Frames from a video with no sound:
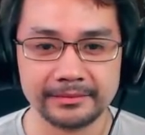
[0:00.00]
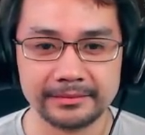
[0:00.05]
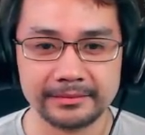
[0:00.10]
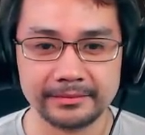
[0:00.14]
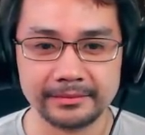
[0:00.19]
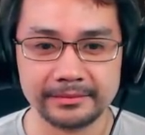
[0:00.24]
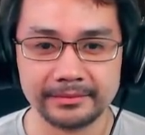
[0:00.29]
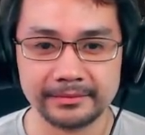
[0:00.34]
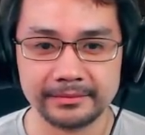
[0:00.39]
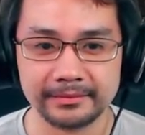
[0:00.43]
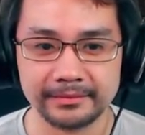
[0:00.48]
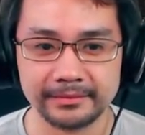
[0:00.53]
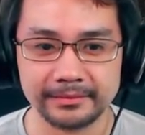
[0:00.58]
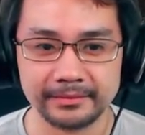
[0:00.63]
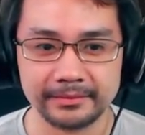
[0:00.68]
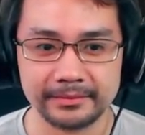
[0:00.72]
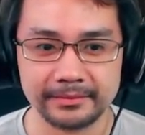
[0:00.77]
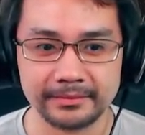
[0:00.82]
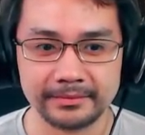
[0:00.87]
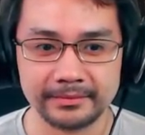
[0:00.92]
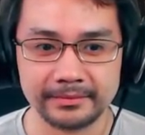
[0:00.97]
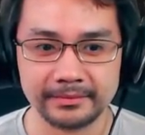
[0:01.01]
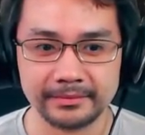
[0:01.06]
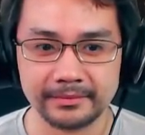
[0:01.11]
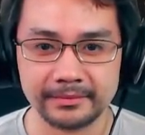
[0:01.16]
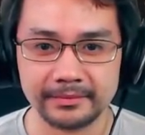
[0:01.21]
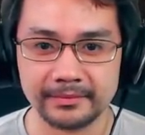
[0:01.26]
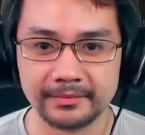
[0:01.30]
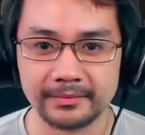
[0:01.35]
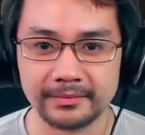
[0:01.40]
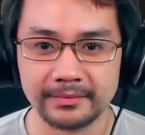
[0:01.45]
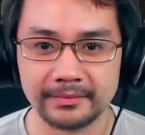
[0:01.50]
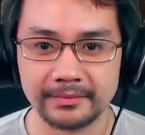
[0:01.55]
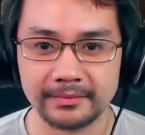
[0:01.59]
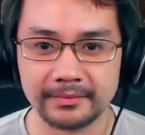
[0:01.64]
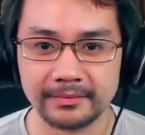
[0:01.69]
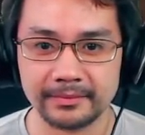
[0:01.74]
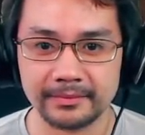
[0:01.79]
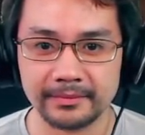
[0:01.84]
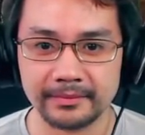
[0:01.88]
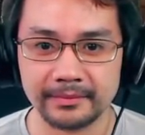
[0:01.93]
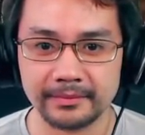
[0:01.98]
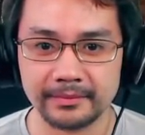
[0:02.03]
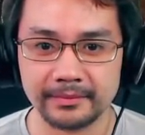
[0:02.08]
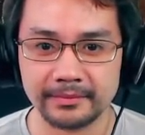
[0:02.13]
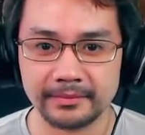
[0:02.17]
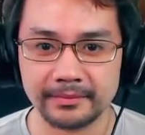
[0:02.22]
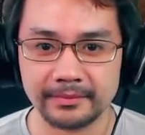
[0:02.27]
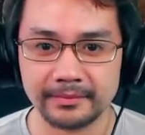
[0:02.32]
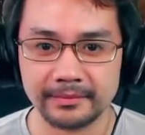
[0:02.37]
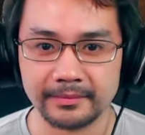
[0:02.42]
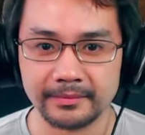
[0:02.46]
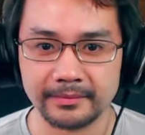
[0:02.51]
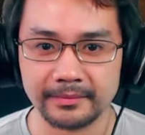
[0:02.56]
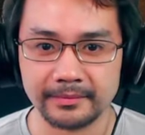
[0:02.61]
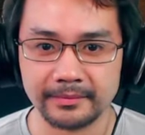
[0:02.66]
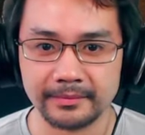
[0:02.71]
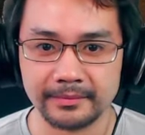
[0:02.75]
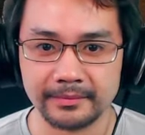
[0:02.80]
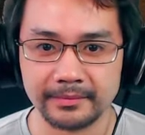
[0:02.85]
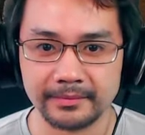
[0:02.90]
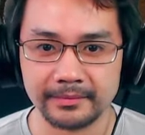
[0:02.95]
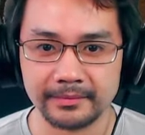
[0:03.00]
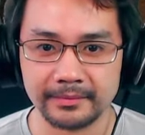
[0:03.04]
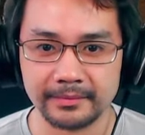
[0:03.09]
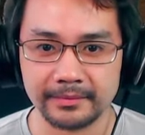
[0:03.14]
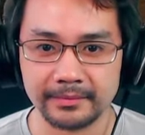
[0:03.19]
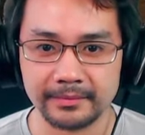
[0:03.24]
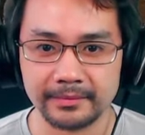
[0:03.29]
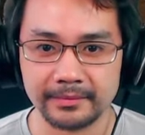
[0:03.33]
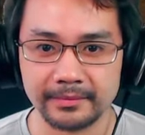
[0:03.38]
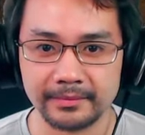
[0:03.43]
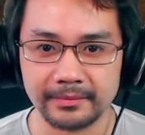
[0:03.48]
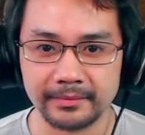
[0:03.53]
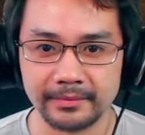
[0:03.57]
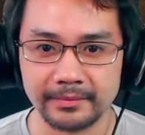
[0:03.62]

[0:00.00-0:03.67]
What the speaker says: No one is speaking in this clip.